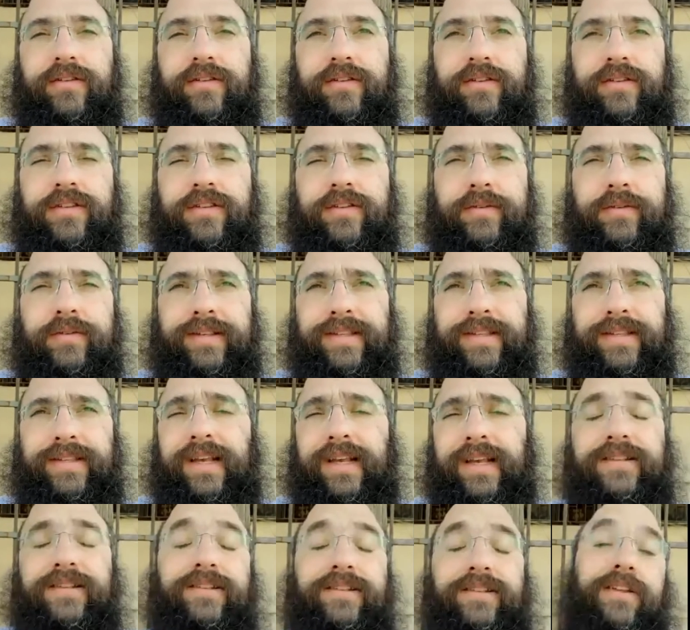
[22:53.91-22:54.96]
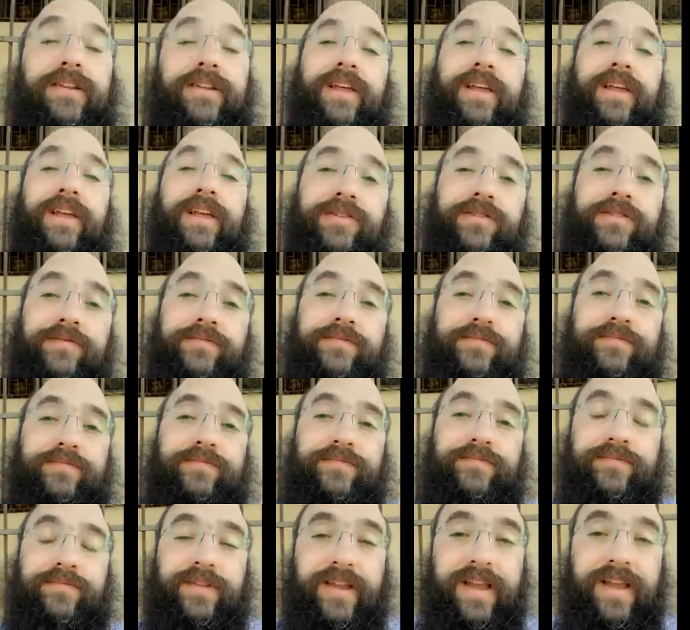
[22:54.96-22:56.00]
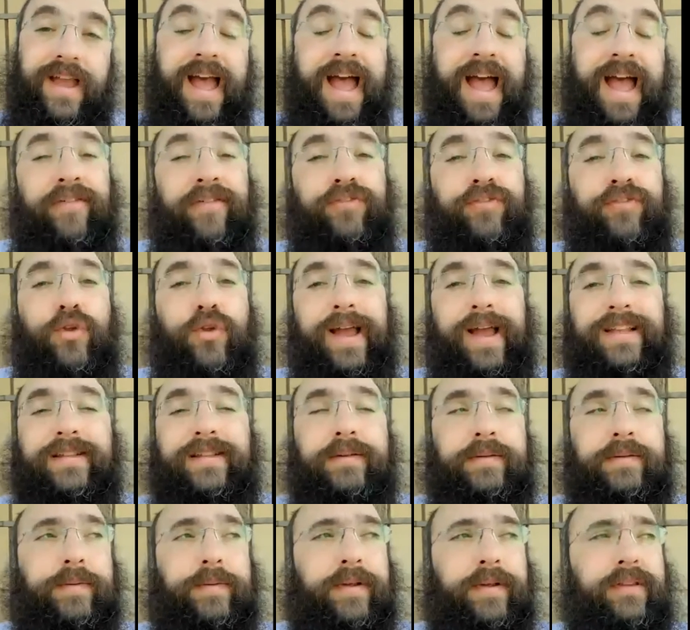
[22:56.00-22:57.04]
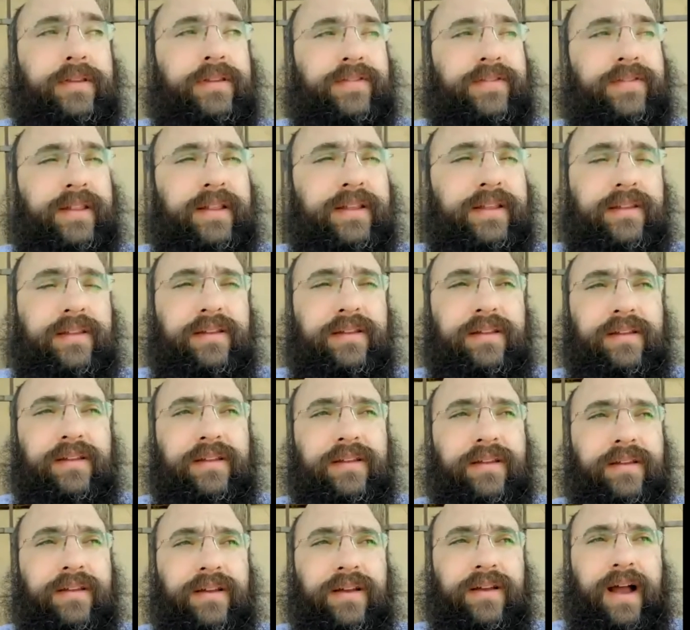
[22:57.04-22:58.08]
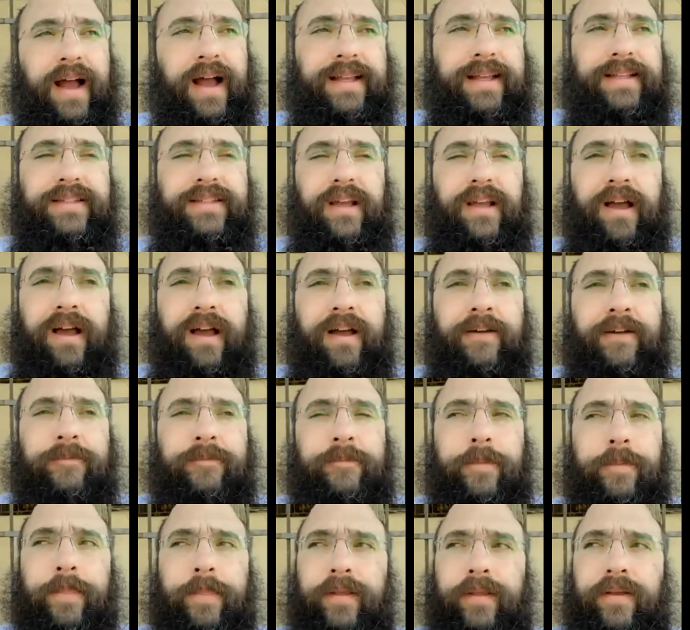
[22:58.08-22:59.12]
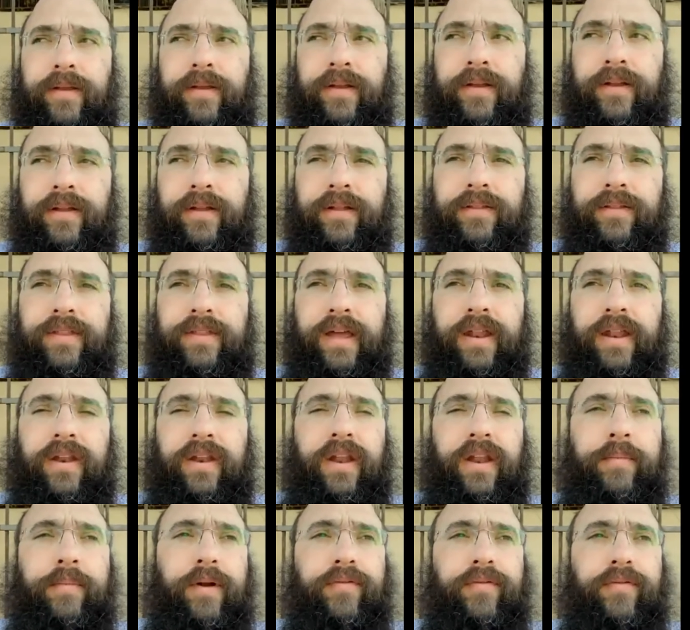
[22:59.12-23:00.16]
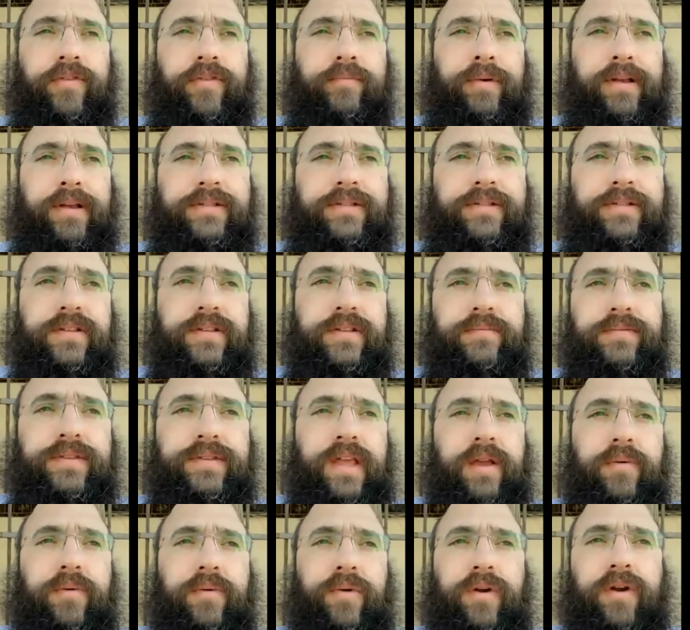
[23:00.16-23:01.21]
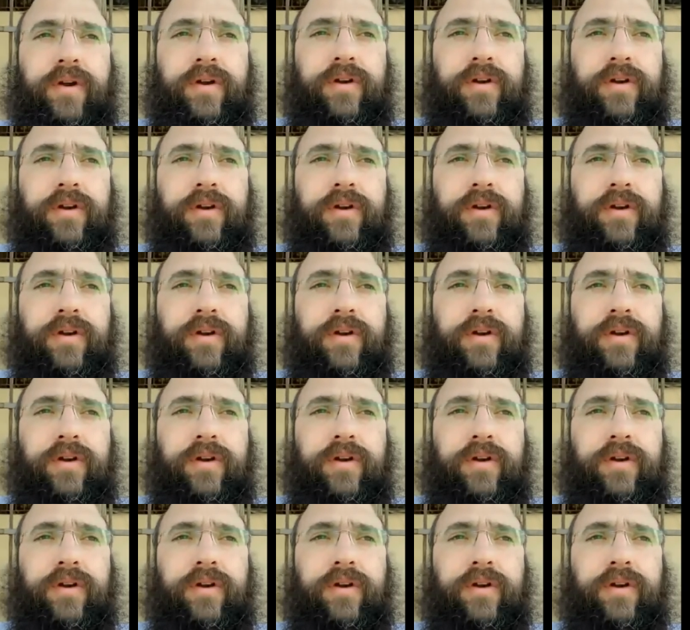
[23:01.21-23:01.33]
So he says, I'll tell you, after you asked him to put on tefillin, I saw that a number of the Muslims, they were